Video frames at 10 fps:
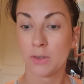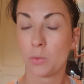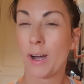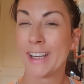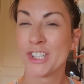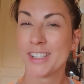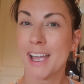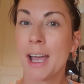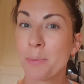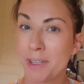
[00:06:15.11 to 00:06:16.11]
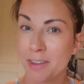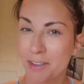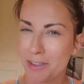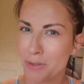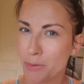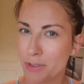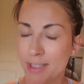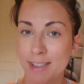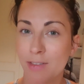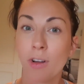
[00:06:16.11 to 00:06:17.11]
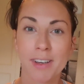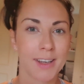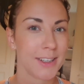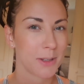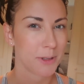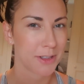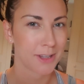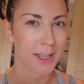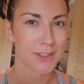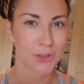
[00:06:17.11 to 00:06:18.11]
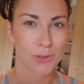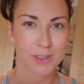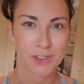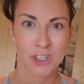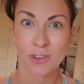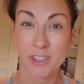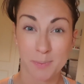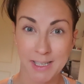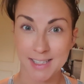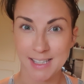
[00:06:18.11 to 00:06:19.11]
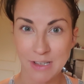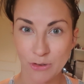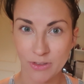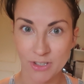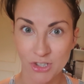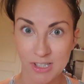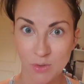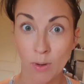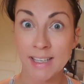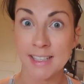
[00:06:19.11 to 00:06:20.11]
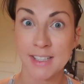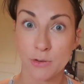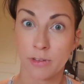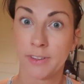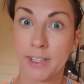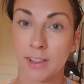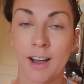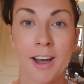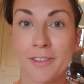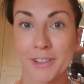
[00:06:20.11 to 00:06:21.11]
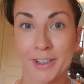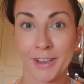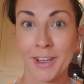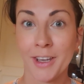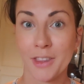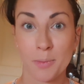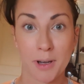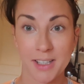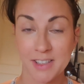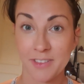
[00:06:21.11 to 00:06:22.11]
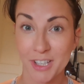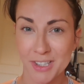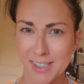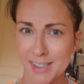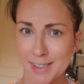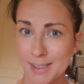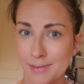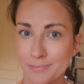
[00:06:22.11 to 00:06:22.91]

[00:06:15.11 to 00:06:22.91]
why she's happy that her daughter is not attending the birthday. So she's got this big secret that she's waiting to reveal after the party finishes.